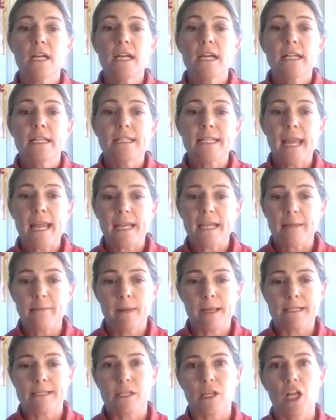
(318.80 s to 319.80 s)
take the
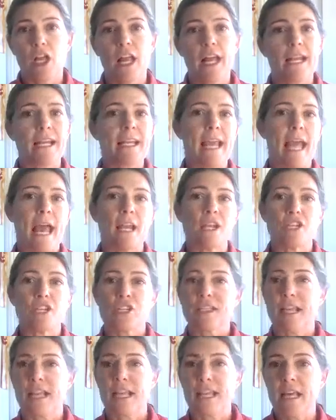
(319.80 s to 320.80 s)
muscle, and again,
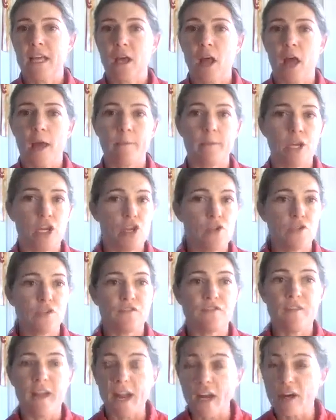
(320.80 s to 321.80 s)
just like I'm going to use
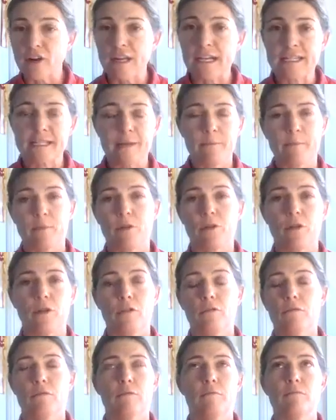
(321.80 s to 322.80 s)
very
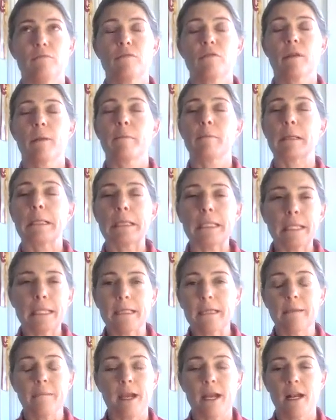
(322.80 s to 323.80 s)
simple,
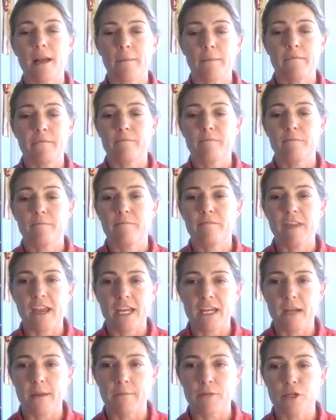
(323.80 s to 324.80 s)
completely made up
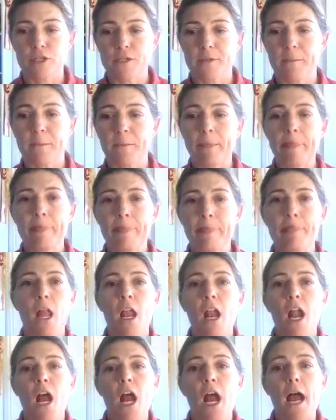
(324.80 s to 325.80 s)
fake numbers.
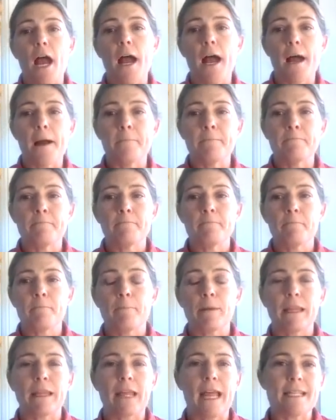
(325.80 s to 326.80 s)
Um,
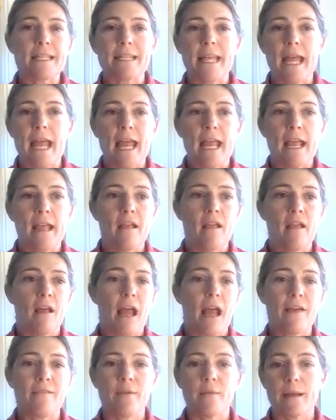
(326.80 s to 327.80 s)
but let's say
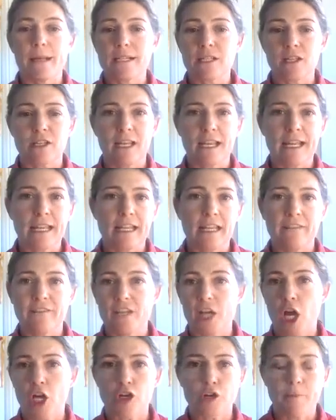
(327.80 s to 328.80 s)
I have a muscle that can lift
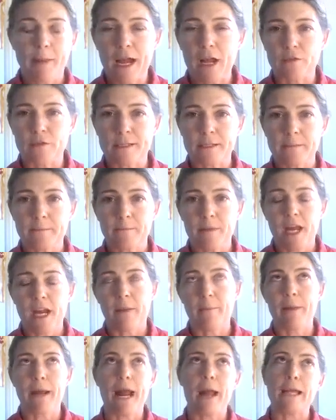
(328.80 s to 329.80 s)
100 pounds, and
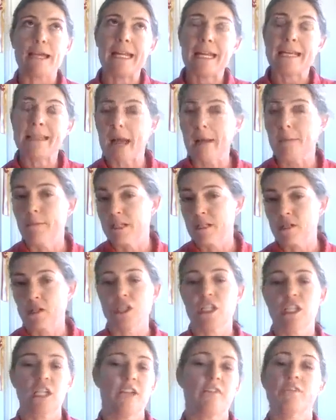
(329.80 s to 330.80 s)
but I need that muscle
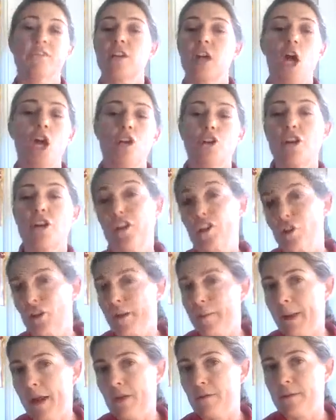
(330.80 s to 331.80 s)
to lift 130
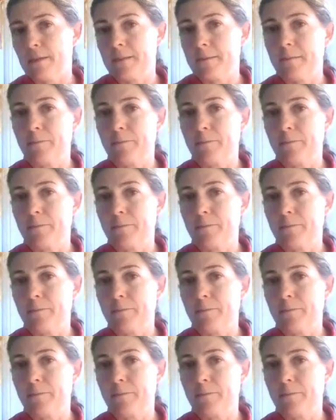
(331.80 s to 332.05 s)
pounds.